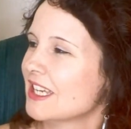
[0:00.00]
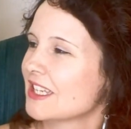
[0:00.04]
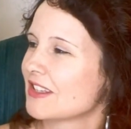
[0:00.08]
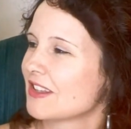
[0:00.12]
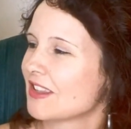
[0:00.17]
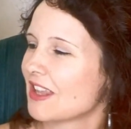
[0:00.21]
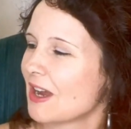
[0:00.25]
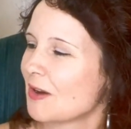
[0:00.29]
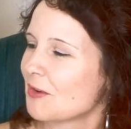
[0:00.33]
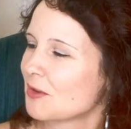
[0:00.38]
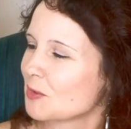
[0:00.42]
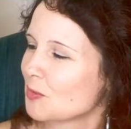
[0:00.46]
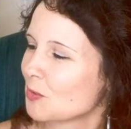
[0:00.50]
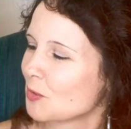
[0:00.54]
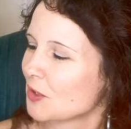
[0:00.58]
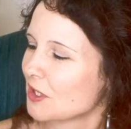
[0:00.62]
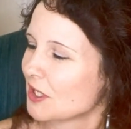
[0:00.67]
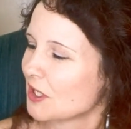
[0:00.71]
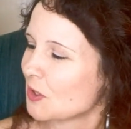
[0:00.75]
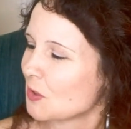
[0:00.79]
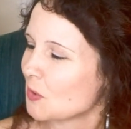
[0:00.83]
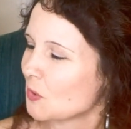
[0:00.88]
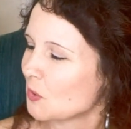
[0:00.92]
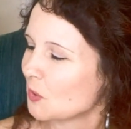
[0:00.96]
So that was
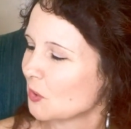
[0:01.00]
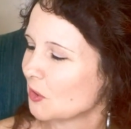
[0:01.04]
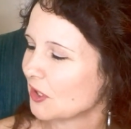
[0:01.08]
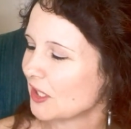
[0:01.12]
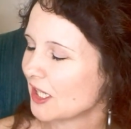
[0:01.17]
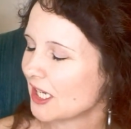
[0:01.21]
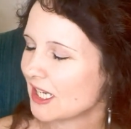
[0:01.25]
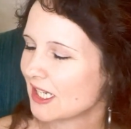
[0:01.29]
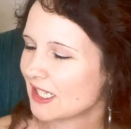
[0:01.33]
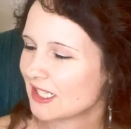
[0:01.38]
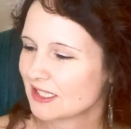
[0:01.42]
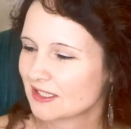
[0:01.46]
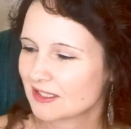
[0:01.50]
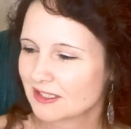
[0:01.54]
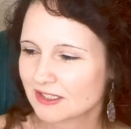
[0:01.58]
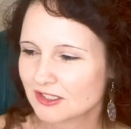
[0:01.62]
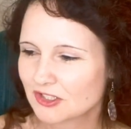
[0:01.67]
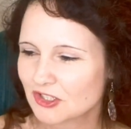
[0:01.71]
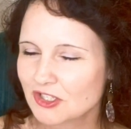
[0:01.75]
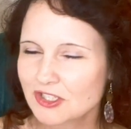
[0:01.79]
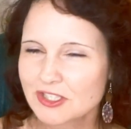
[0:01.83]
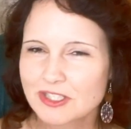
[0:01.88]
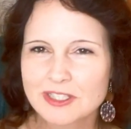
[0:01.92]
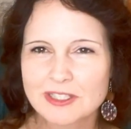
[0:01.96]
pretty cool. And
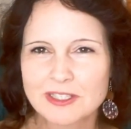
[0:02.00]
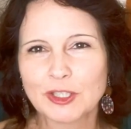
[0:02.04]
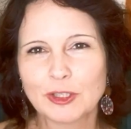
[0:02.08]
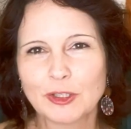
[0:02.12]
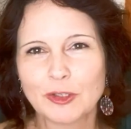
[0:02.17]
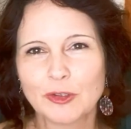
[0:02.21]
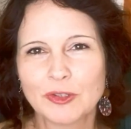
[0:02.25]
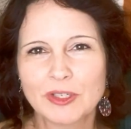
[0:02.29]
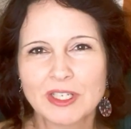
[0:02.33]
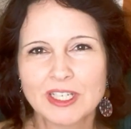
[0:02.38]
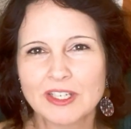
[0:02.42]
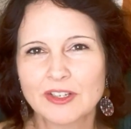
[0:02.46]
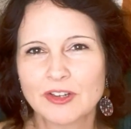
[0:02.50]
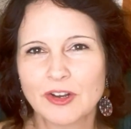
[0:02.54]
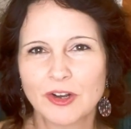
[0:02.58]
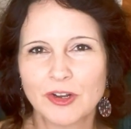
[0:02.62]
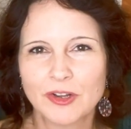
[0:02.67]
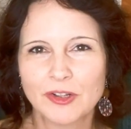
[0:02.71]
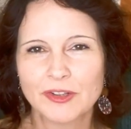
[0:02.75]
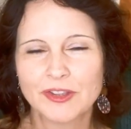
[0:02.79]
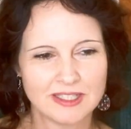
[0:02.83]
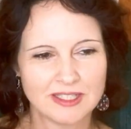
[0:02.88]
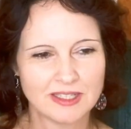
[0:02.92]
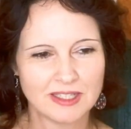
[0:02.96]
just learning
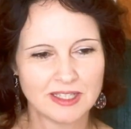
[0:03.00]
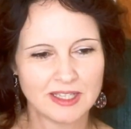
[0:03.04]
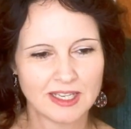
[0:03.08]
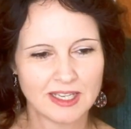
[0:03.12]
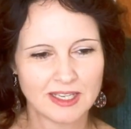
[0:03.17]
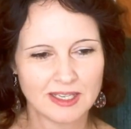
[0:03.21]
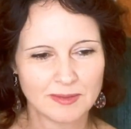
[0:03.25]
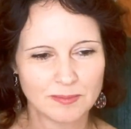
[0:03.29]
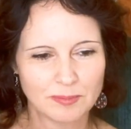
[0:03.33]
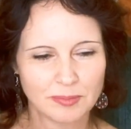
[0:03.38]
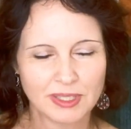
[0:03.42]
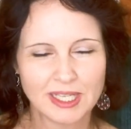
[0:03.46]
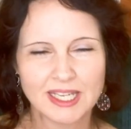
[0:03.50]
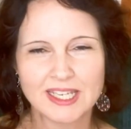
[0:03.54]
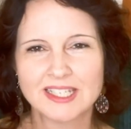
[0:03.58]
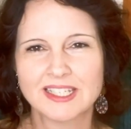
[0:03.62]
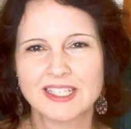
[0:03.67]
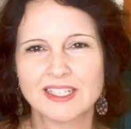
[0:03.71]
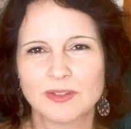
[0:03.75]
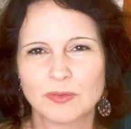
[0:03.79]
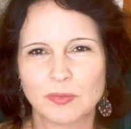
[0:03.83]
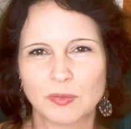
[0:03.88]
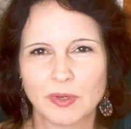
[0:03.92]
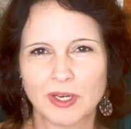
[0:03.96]
all the
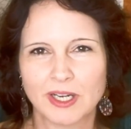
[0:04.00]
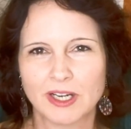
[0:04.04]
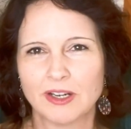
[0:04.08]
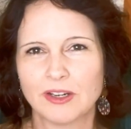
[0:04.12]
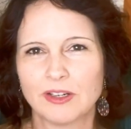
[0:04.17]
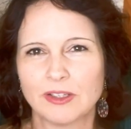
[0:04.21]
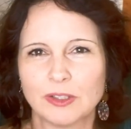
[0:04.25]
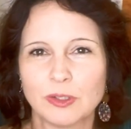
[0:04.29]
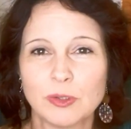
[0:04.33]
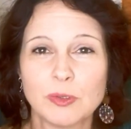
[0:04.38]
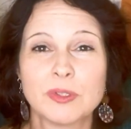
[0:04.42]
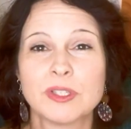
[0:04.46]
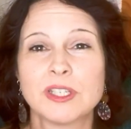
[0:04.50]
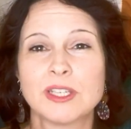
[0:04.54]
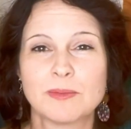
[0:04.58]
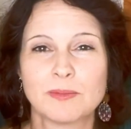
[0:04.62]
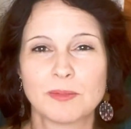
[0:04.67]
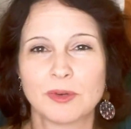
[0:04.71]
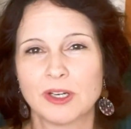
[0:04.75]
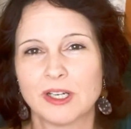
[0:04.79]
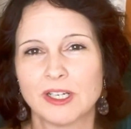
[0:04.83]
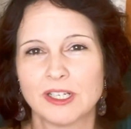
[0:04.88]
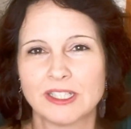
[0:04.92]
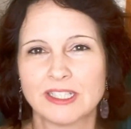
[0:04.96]
places where Lucy
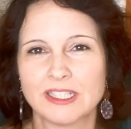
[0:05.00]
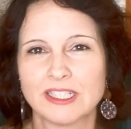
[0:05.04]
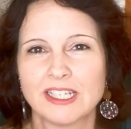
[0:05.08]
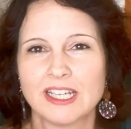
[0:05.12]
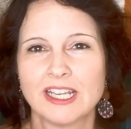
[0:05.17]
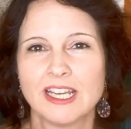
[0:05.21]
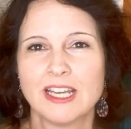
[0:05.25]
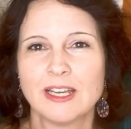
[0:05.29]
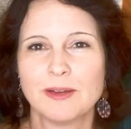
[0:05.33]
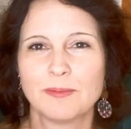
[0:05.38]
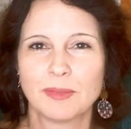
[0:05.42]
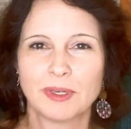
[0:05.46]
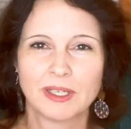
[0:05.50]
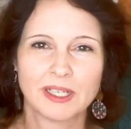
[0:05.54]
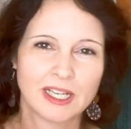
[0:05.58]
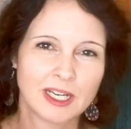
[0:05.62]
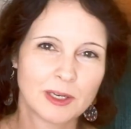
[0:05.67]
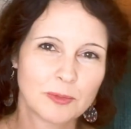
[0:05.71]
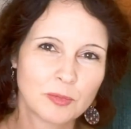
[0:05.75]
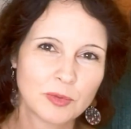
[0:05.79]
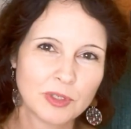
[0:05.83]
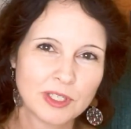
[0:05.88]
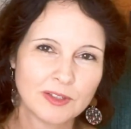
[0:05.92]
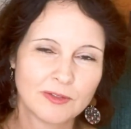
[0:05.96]
Maud
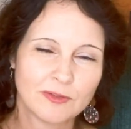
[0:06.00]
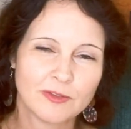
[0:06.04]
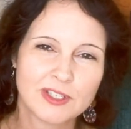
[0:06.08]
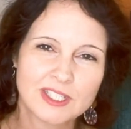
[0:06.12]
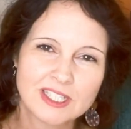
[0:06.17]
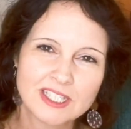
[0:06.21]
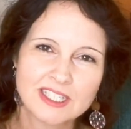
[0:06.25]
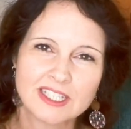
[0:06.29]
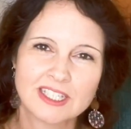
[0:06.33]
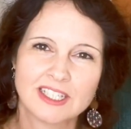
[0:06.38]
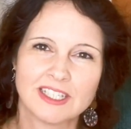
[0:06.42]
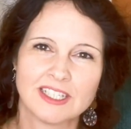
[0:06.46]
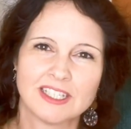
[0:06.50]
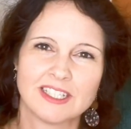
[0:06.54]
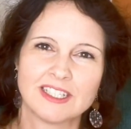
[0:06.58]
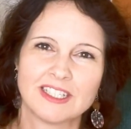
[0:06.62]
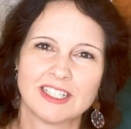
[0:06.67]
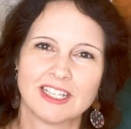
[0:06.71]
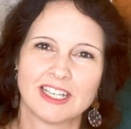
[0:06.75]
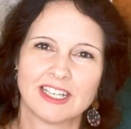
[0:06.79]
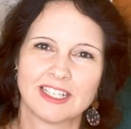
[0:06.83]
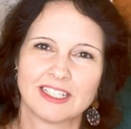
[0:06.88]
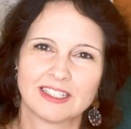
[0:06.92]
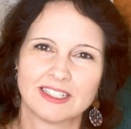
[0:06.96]
Montgomery visited
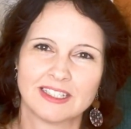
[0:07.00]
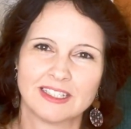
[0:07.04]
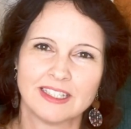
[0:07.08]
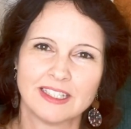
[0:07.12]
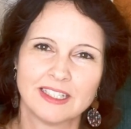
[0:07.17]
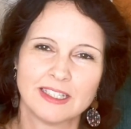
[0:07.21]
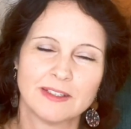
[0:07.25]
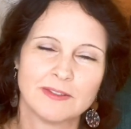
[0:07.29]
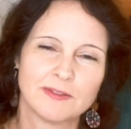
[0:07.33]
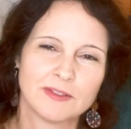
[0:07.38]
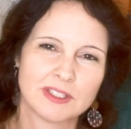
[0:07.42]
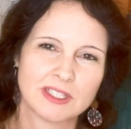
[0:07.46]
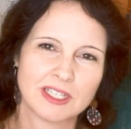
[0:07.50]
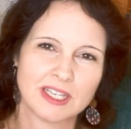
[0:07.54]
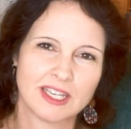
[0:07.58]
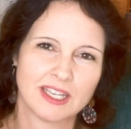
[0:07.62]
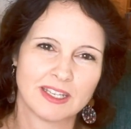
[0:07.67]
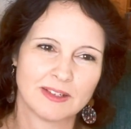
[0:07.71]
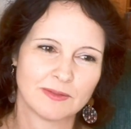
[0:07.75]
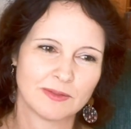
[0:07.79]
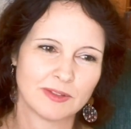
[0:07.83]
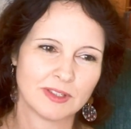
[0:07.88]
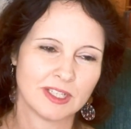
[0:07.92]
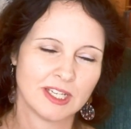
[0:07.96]
and lived
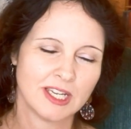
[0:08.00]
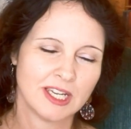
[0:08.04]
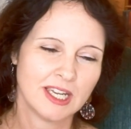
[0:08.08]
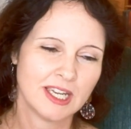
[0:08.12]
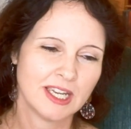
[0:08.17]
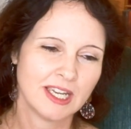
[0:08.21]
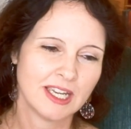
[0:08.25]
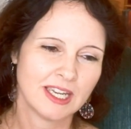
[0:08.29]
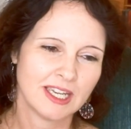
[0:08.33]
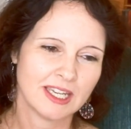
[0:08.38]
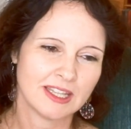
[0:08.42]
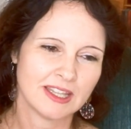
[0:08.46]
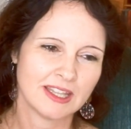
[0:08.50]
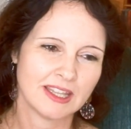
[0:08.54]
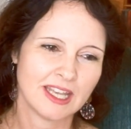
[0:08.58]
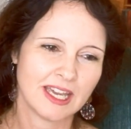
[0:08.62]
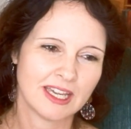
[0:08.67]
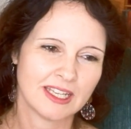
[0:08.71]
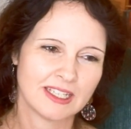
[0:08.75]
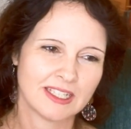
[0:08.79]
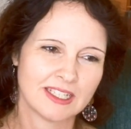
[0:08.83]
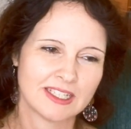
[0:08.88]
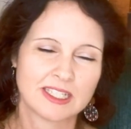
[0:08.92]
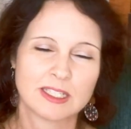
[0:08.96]
and
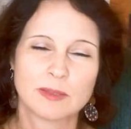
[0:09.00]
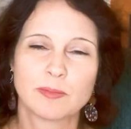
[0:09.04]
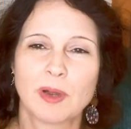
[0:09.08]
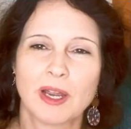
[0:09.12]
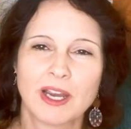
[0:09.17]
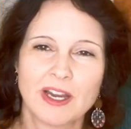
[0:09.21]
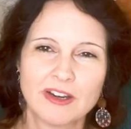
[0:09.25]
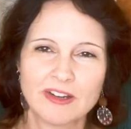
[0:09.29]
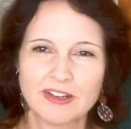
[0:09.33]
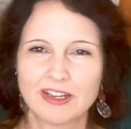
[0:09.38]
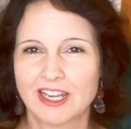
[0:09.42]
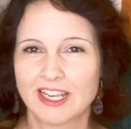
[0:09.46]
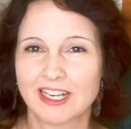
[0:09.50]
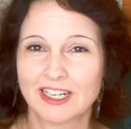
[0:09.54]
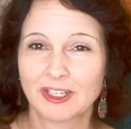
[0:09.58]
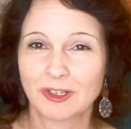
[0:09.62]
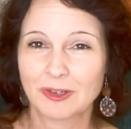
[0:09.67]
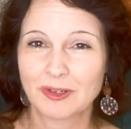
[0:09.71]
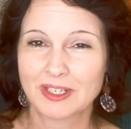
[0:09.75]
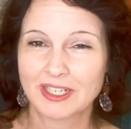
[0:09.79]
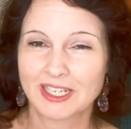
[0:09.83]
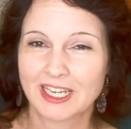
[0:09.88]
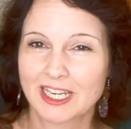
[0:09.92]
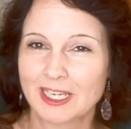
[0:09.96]
that inspired Anne of
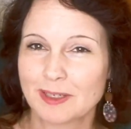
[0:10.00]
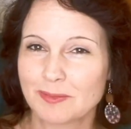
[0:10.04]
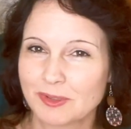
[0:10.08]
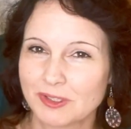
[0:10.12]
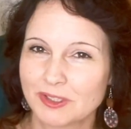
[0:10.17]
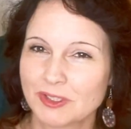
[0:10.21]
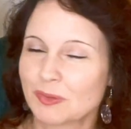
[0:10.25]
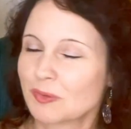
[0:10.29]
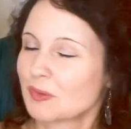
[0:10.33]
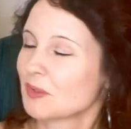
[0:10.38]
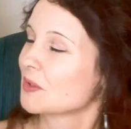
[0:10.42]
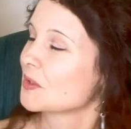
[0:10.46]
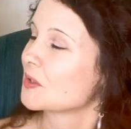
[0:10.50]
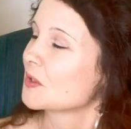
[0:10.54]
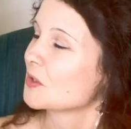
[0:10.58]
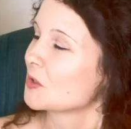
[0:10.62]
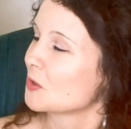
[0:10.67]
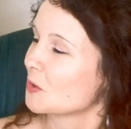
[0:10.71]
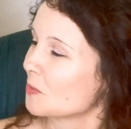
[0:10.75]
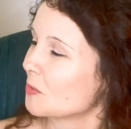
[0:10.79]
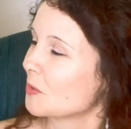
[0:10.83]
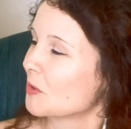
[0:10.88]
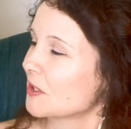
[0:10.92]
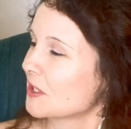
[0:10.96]
Green Gables was
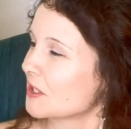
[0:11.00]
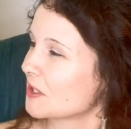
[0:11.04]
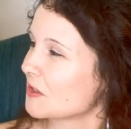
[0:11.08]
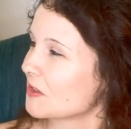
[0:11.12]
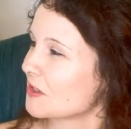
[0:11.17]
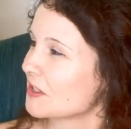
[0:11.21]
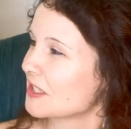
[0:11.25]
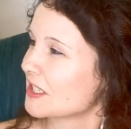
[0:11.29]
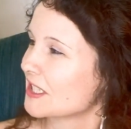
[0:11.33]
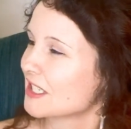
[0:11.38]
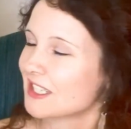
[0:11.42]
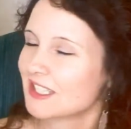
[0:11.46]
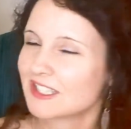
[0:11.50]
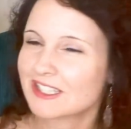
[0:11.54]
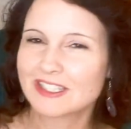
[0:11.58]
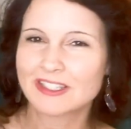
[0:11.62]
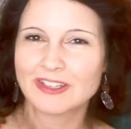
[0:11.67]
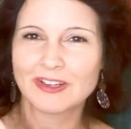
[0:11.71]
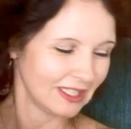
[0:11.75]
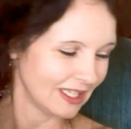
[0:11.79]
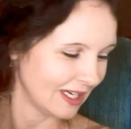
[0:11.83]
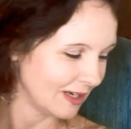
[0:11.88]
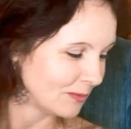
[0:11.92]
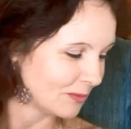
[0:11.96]
super interesting.
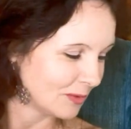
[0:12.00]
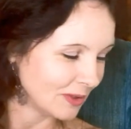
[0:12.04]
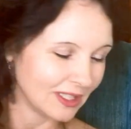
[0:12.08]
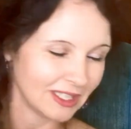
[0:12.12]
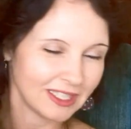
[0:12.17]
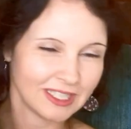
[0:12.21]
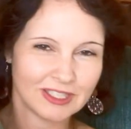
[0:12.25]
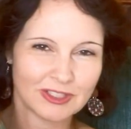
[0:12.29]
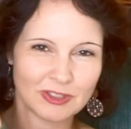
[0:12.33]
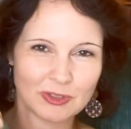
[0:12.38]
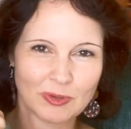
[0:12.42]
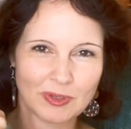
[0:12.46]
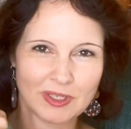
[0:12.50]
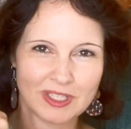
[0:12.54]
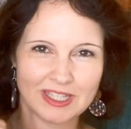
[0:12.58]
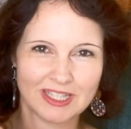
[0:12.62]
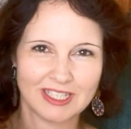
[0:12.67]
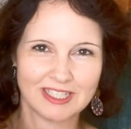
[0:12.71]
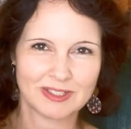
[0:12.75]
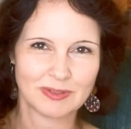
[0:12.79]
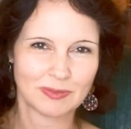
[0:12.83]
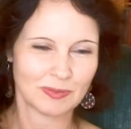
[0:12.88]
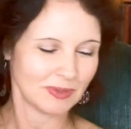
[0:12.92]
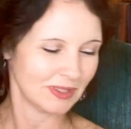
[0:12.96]
So I really enjoyed
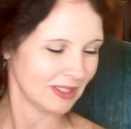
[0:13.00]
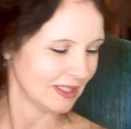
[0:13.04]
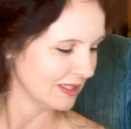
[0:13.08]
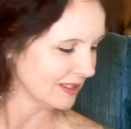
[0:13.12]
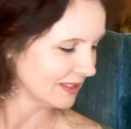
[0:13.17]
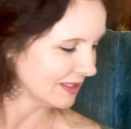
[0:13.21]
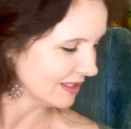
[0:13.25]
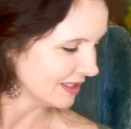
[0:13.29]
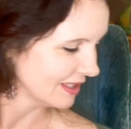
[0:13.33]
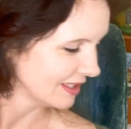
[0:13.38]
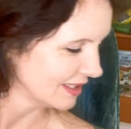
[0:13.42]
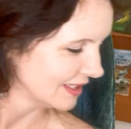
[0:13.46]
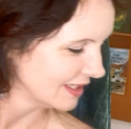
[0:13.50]
this one.